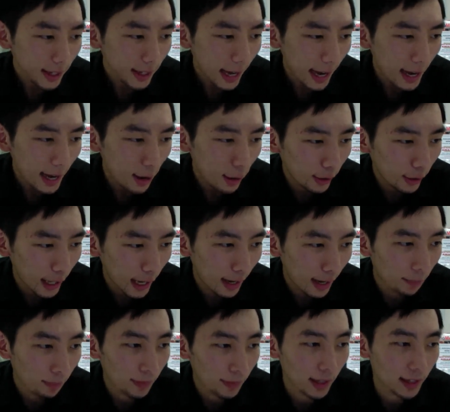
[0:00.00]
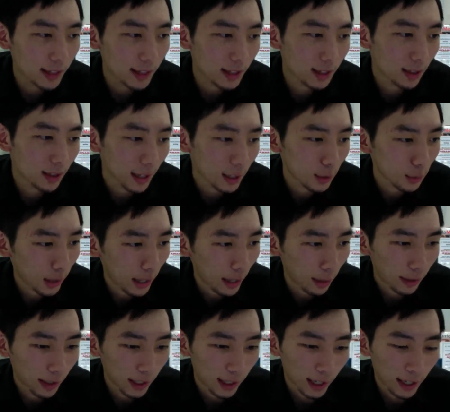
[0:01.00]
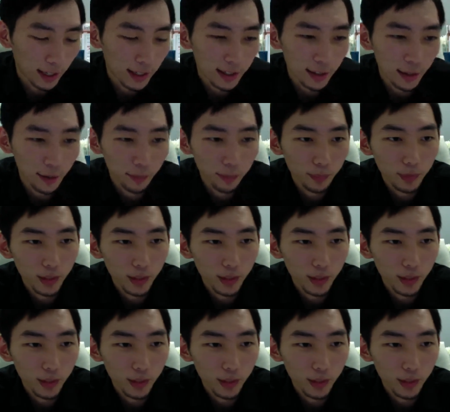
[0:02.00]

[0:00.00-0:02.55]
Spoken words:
okay. That's why we're here. So